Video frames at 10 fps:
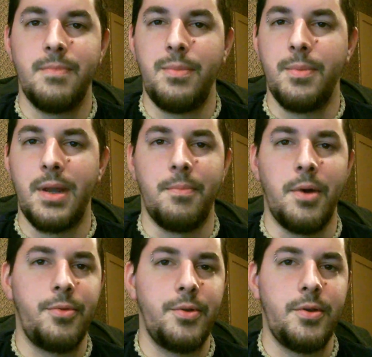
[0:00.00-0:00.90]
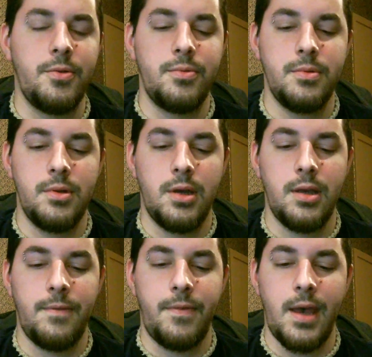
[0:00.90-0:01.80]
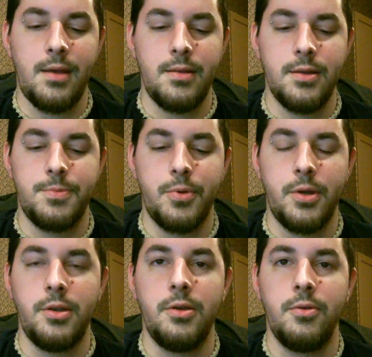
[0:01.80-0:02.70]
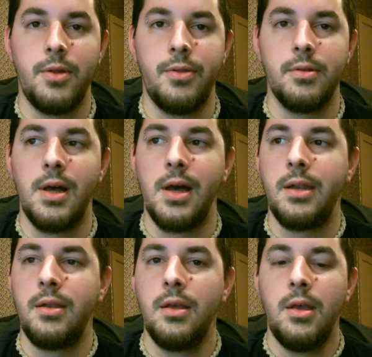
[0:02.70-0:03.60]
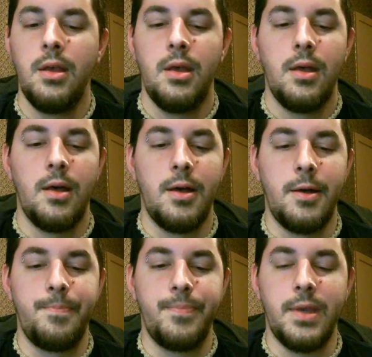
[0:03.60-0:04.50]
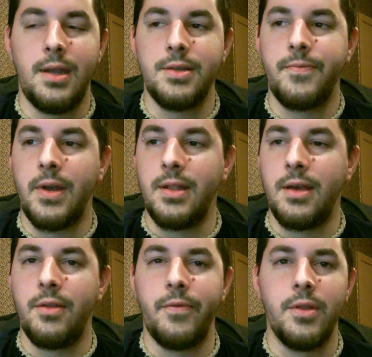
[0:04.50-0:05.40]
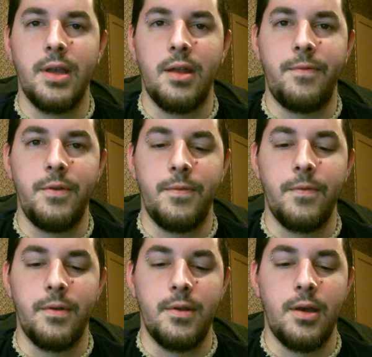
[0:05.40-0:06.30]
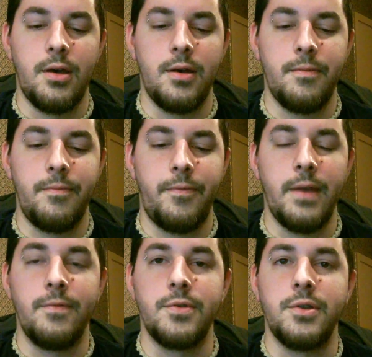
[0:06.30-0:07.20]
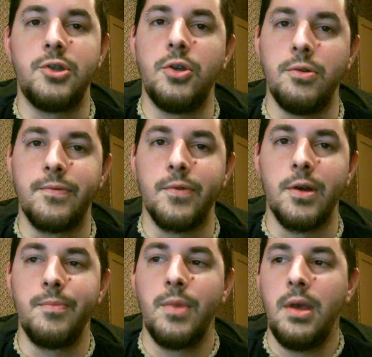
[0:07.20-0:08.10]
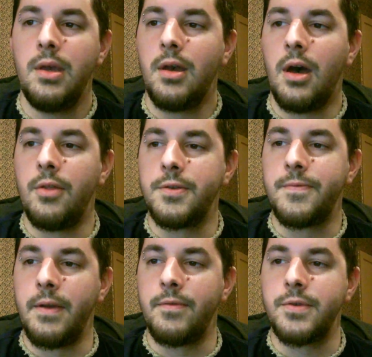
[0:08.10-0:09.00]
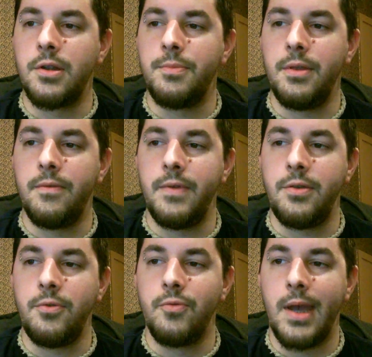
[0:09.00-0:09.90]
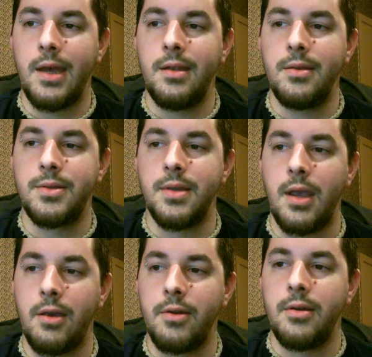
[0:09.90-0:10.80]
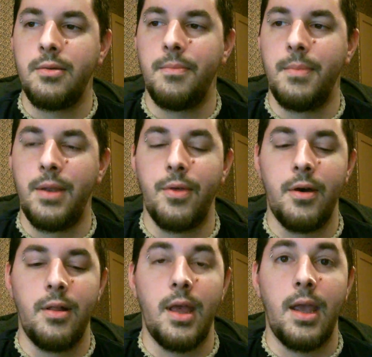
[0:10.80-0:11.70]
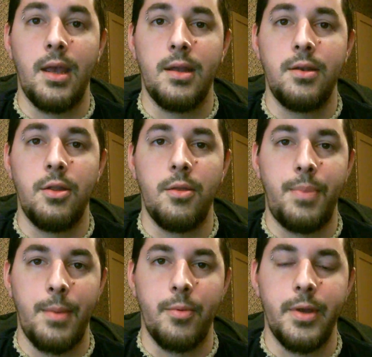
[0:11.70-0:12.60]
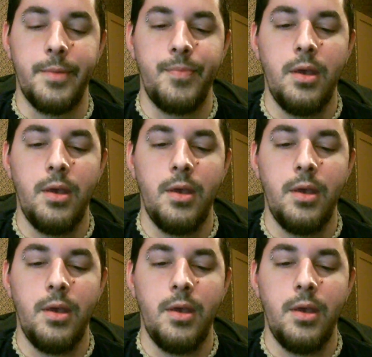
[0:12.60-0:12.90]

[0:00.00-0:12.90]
maybe about a month or two, uh, if that. It's pretty new on their line. Um, and as of right now, they've only got a few different uh, flavors to choose from. Uh, those flavors are going to be the V two Red, Sahara, Menthol, and the Peppermint.